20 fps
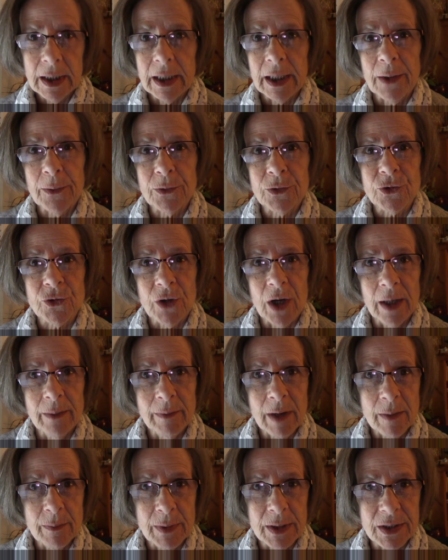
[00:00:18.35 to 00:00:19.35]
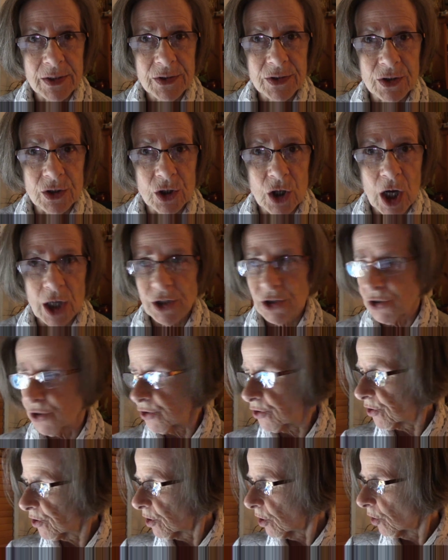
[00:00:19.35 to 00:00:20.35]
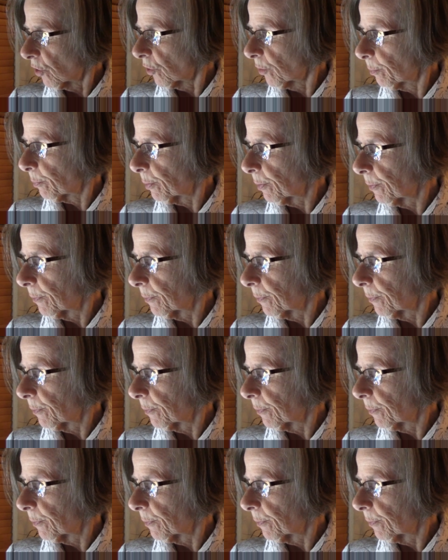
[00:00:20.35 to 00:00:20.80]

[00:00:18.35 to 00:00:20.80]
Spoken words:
I will try my best not to slurp.